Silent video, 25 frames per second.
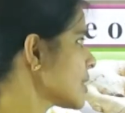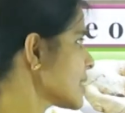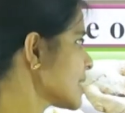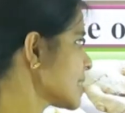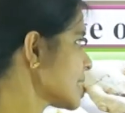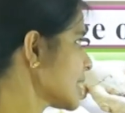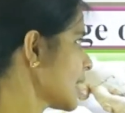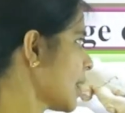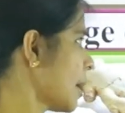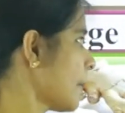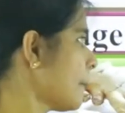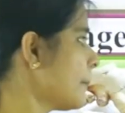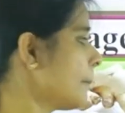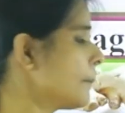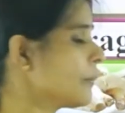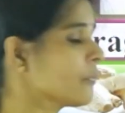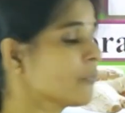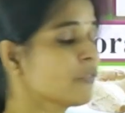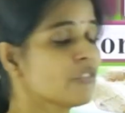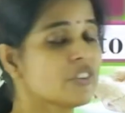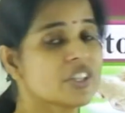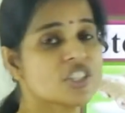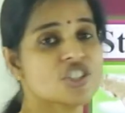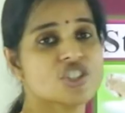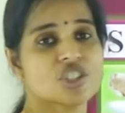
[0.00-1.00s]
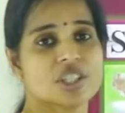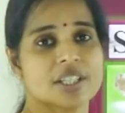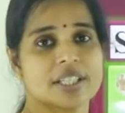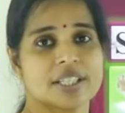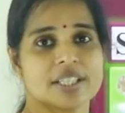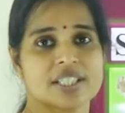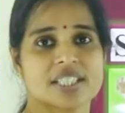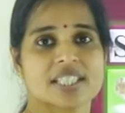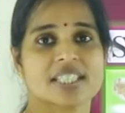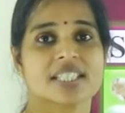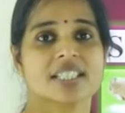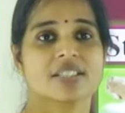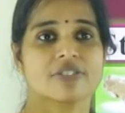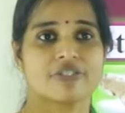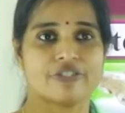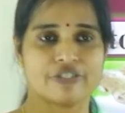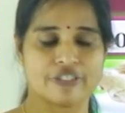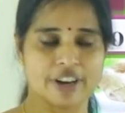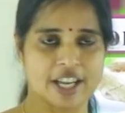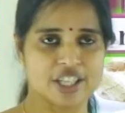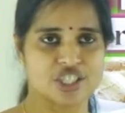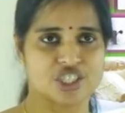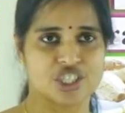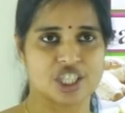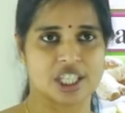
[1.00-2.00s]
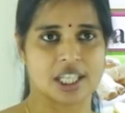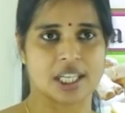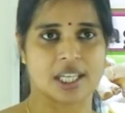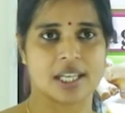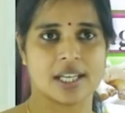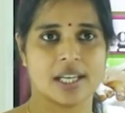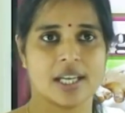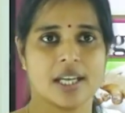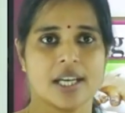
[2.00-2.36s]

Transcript: stem which is fleshy.